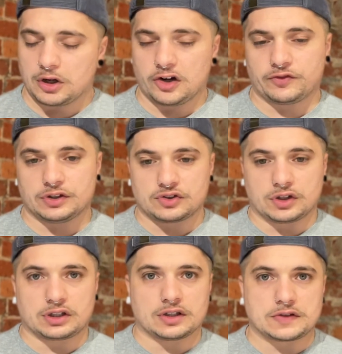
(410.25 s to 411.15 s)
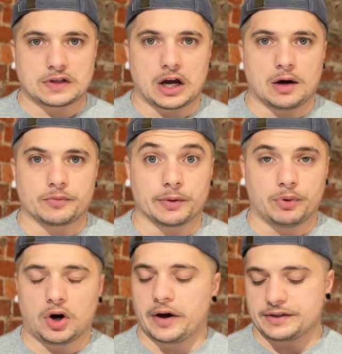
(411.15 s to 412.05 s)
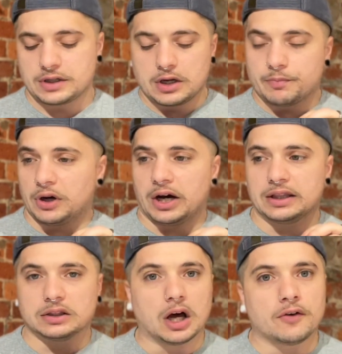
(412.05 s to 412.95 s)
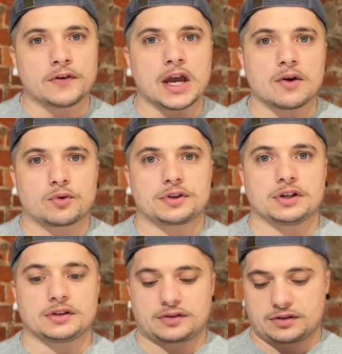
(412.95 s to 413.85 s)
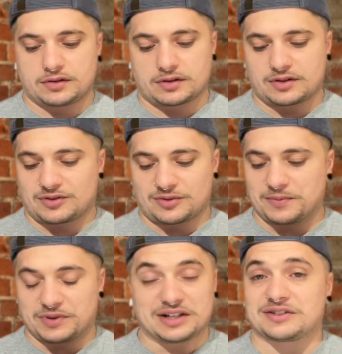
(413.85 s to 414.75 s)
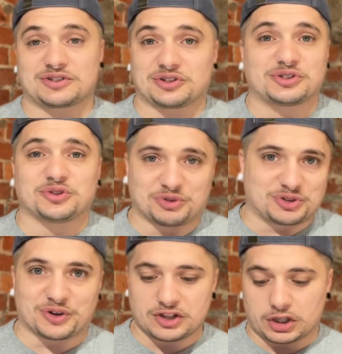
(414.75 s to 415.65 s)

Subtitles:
Hopefully it's not against the Pies, but I love everything that's got to do with Green.